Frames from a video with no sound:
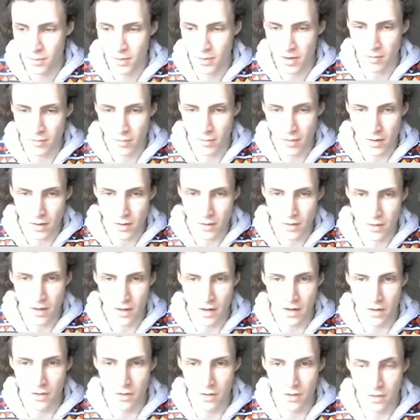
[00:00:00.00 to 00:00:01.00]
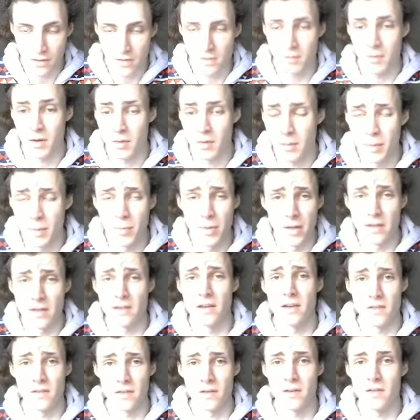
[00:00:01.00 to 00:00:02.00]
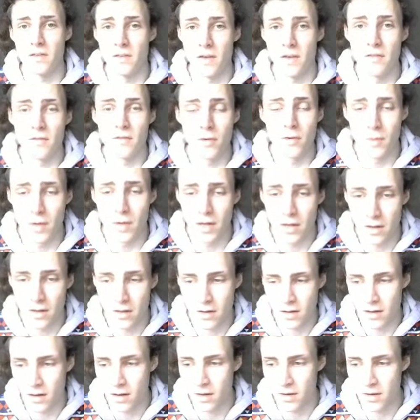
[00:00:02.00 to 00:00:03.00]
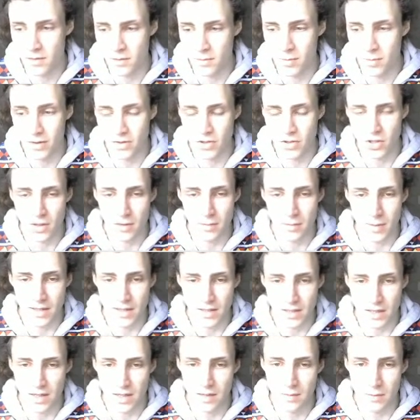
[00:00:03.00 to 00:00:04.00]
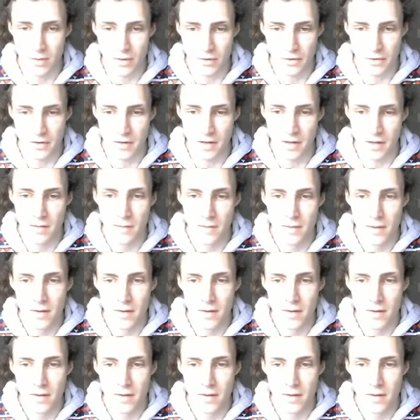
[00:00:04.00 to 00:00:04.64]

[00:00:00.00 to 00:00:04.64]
what I'm going to do, because I'm going to be playtesting this every week as a big chunk of my time, you'll see,